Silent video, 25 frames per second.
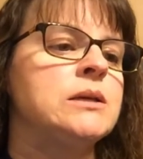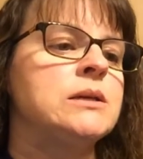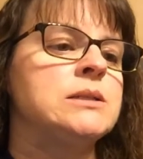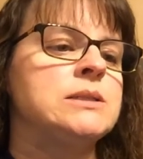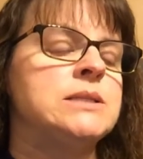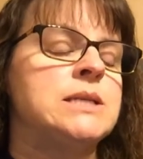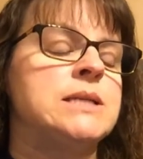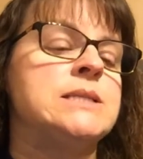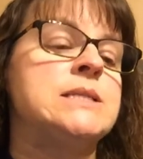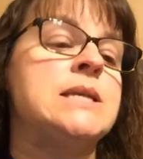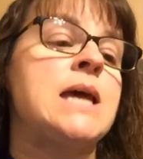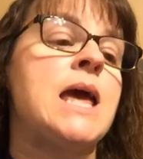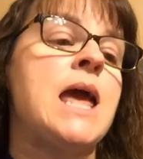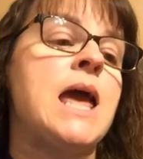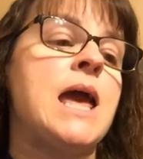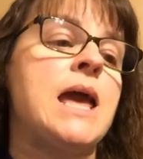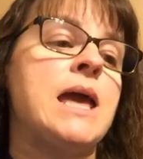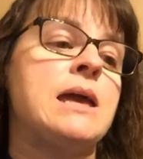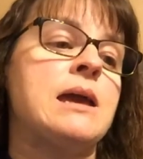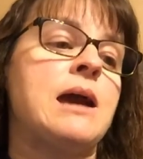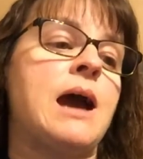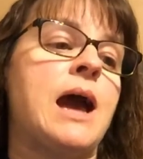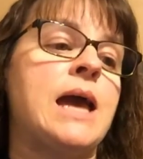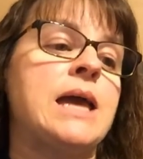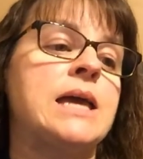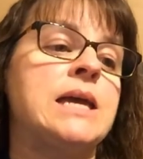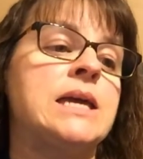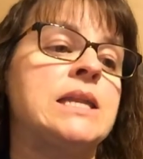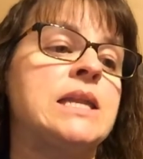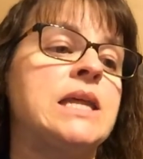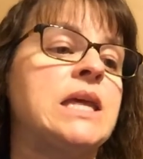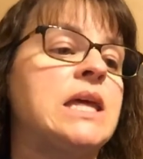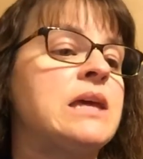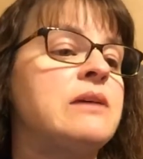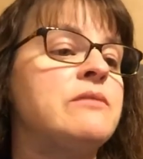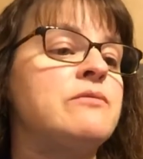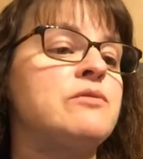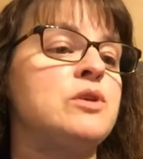Today, I can
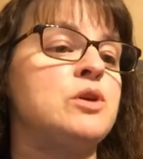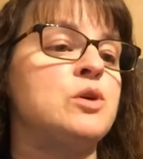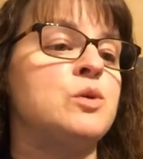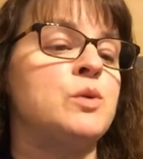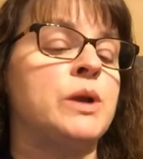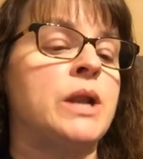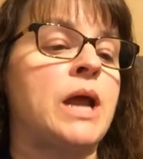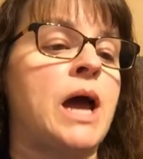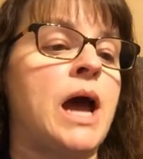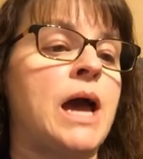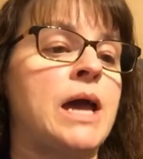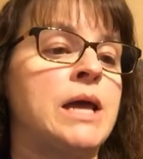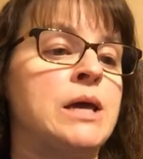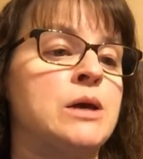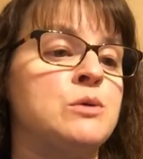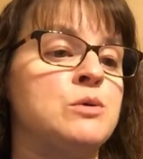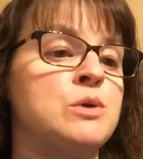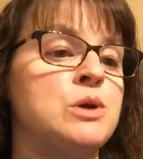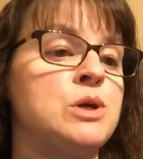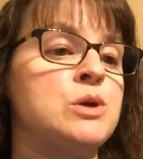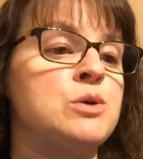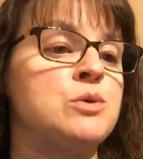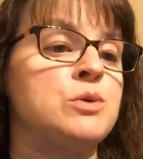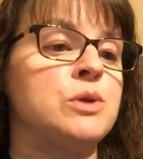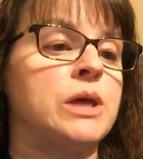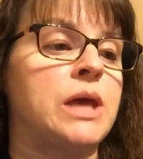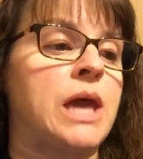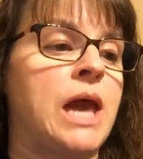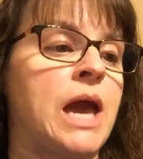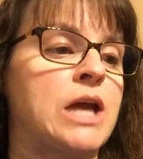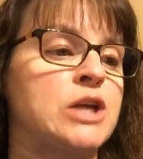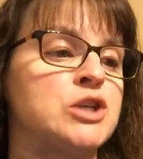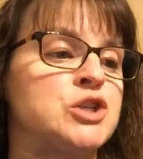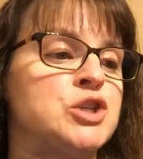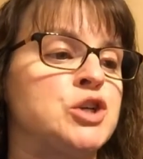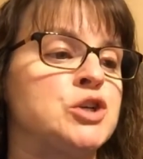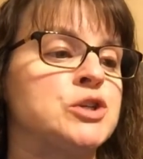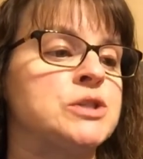give you an IOU, the
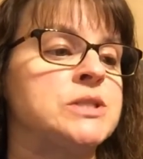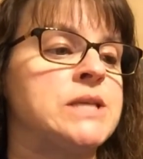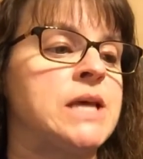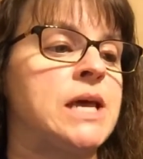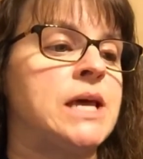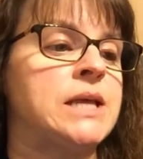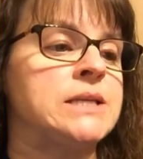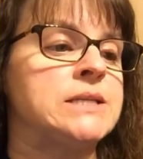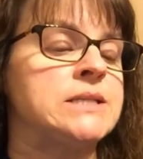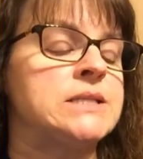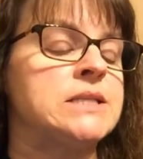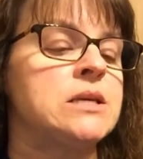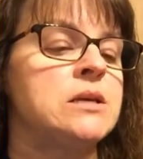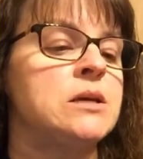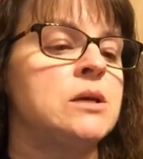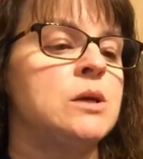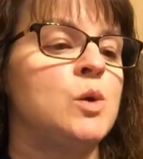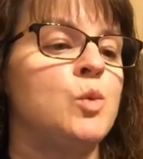cashier says,